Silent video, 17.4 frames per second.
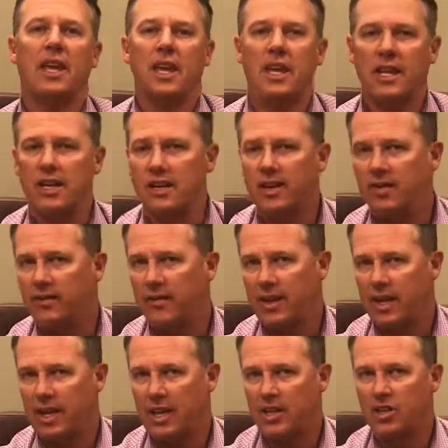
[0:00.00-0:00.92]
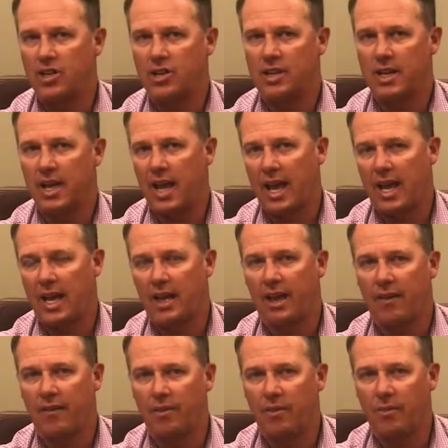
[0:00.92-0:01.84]
end of each day
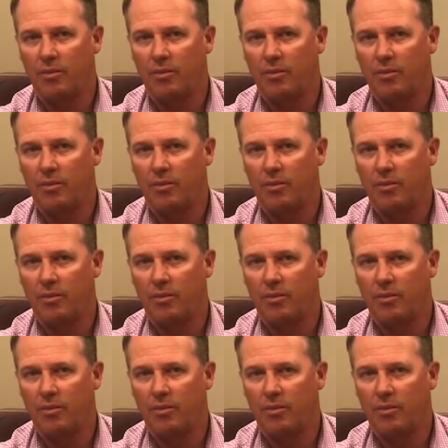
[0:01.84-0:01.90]
of the